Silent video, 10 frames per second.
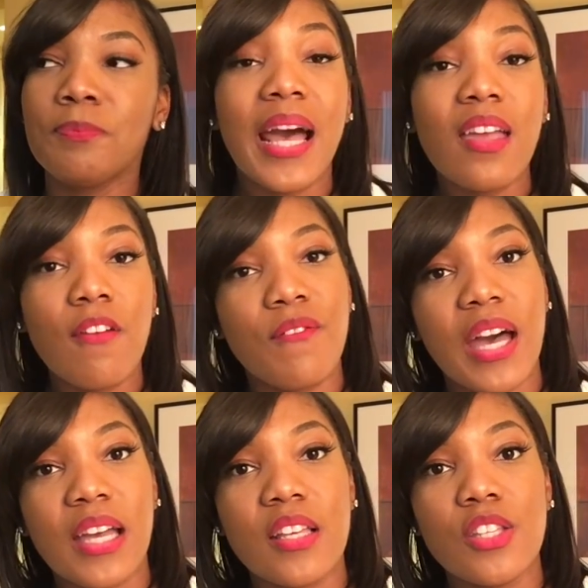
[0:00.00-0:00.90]
My
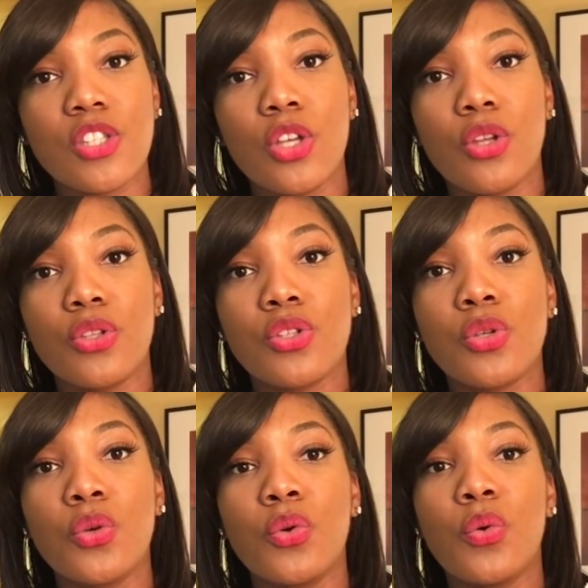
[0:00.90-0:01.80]
advice
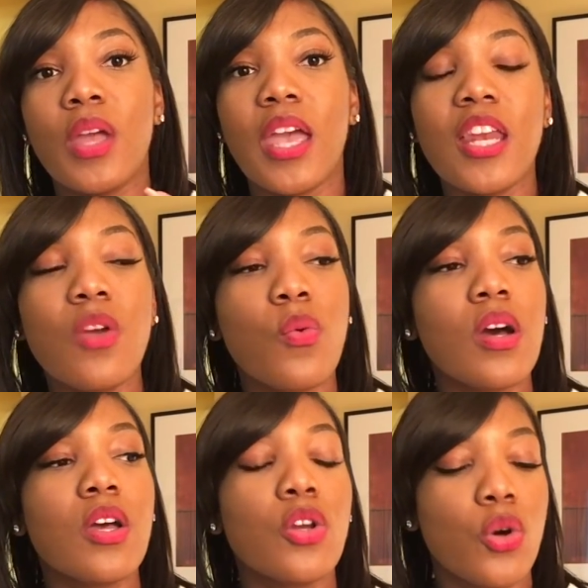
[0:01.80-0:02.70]
to
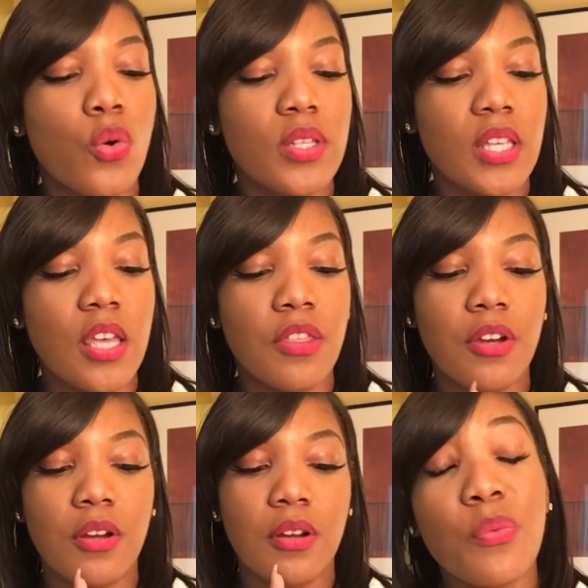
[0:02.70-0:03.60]
anyone who has
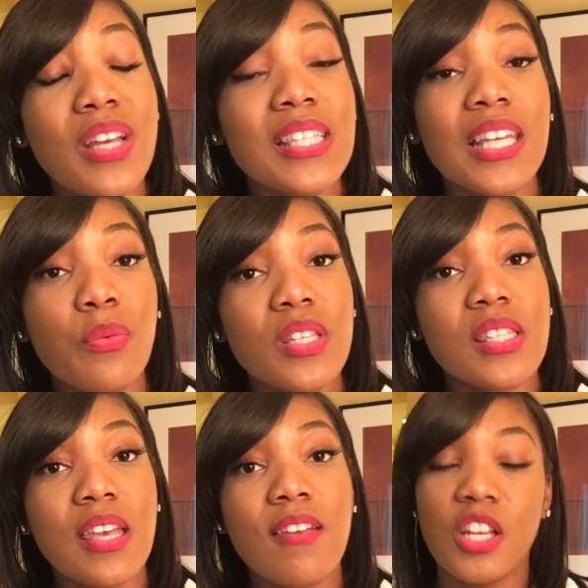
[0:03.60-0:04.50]
either recently
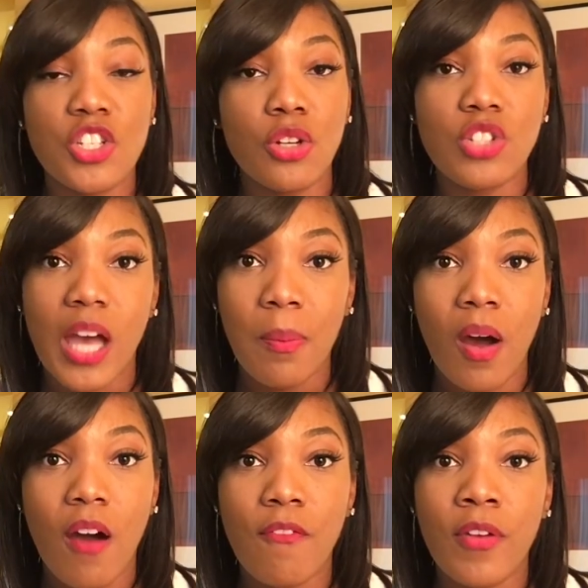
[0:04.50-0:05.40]
received additional job
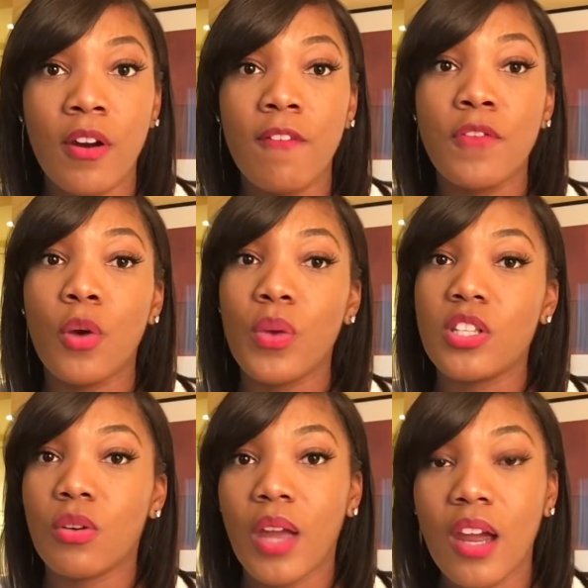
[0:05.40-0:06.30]
offer for a
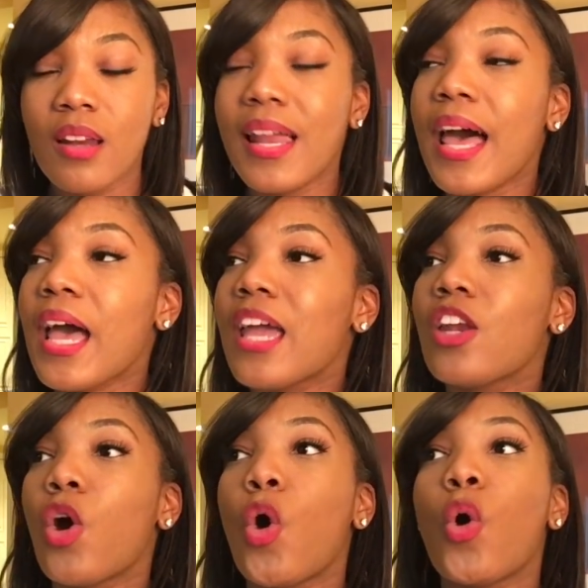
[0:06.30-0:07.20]
regional airline,
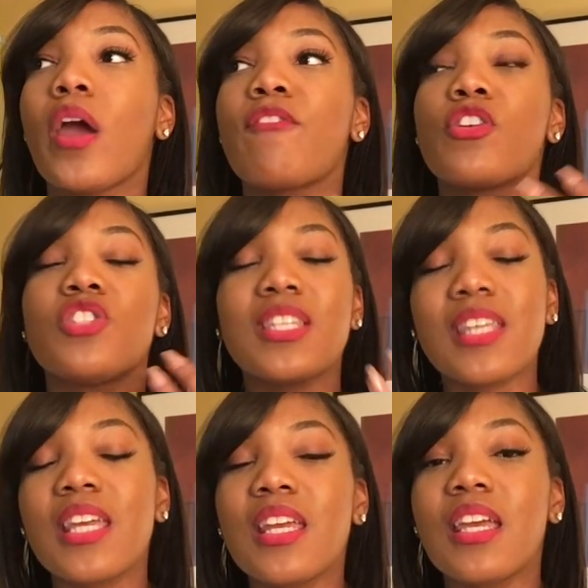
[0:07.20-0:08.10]
or if you're just
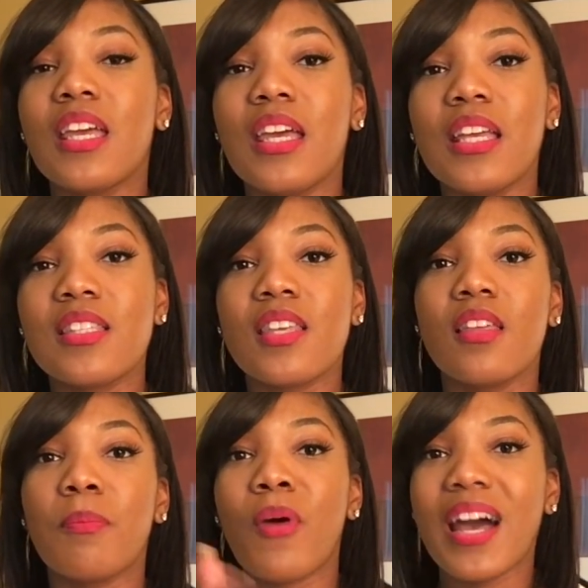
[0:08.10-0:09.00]
getting into
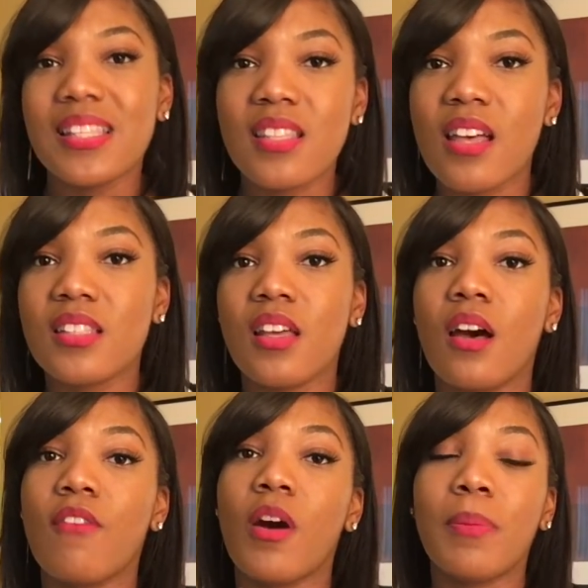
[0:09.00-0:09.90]
the process
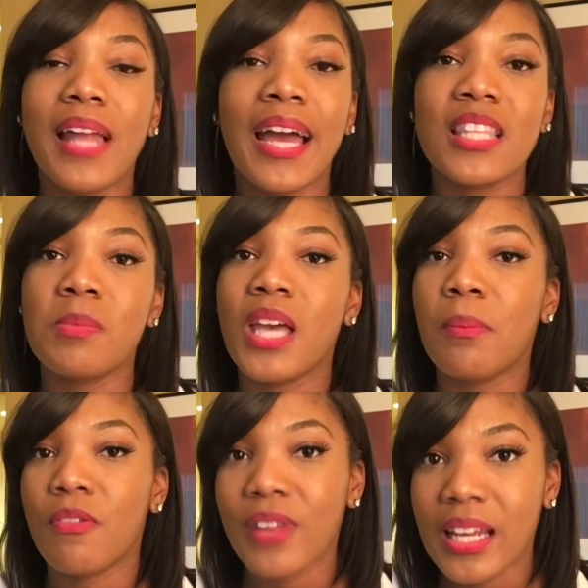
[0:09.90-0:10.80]
of applying to
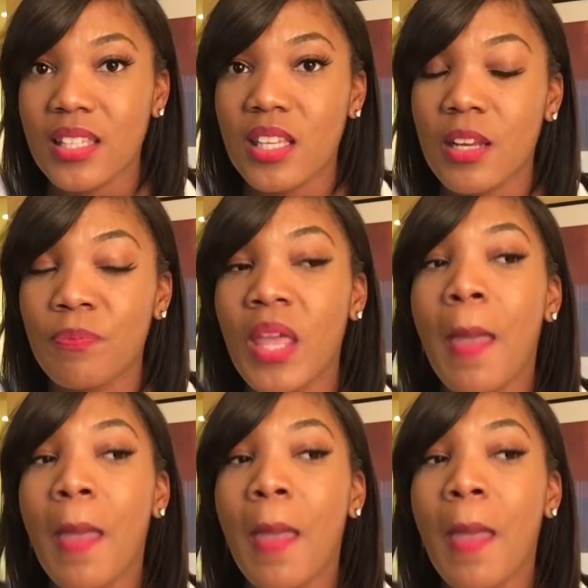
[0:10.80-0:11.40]
become a flight attendant,